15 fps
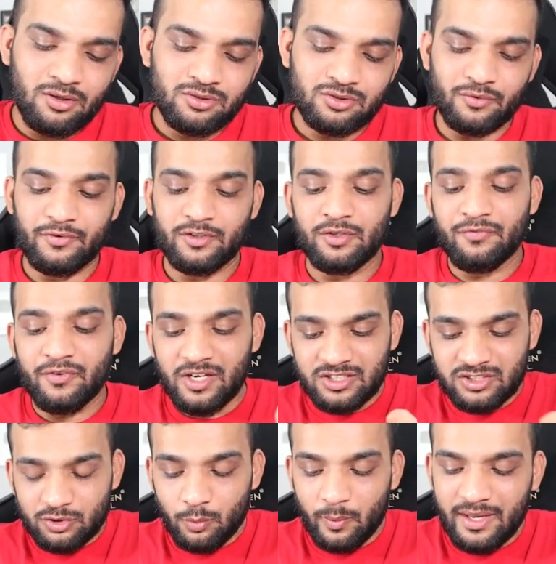So for the
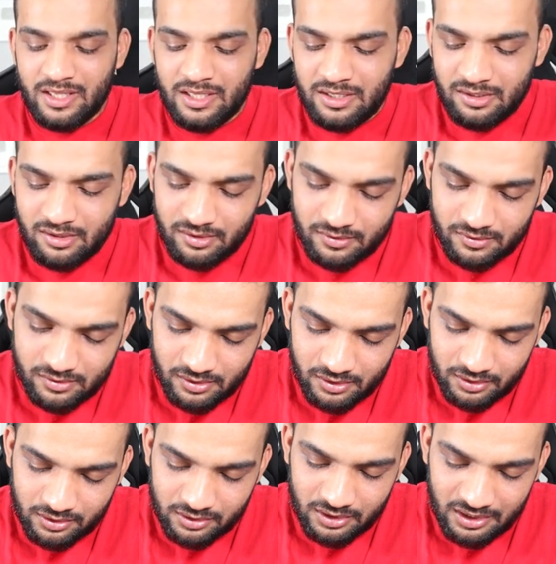first query,
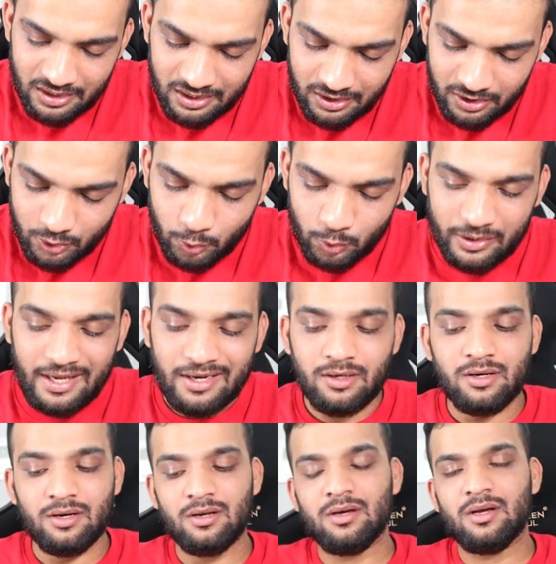3 to
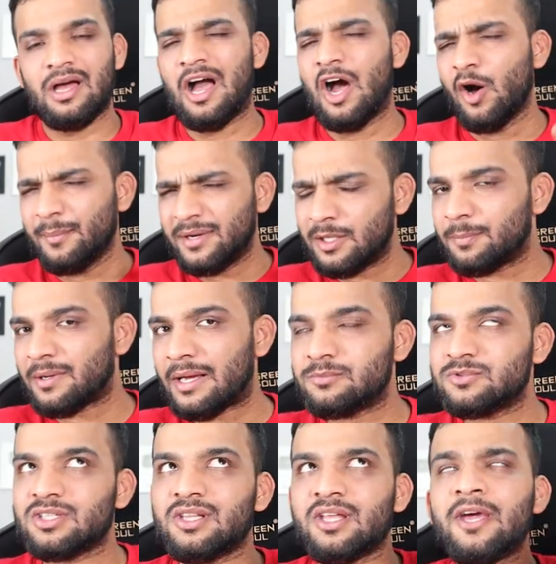10, how many
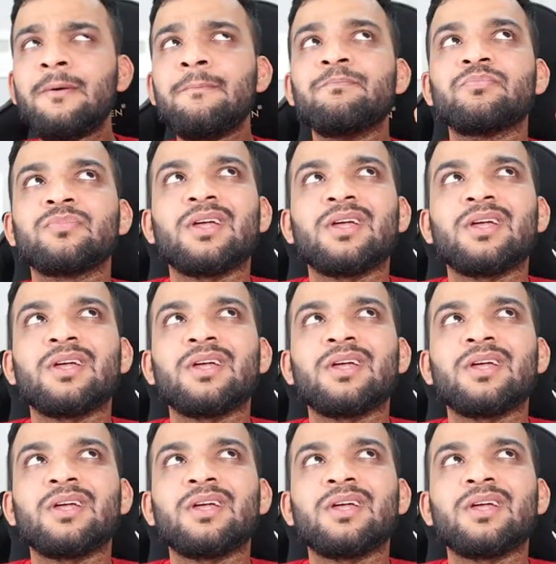primes are there?